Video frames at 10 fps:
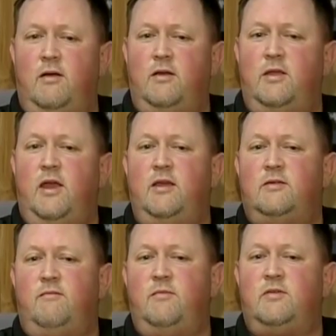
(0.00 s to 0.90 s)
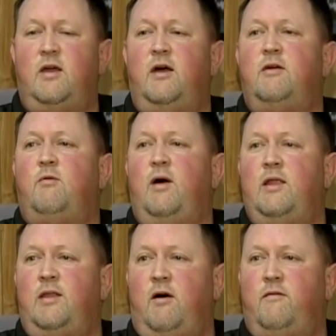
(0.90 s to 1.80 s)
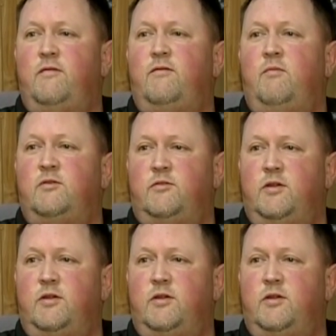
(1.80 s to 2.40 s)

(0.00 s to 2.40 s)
a good case of misconduct while in office from Mr.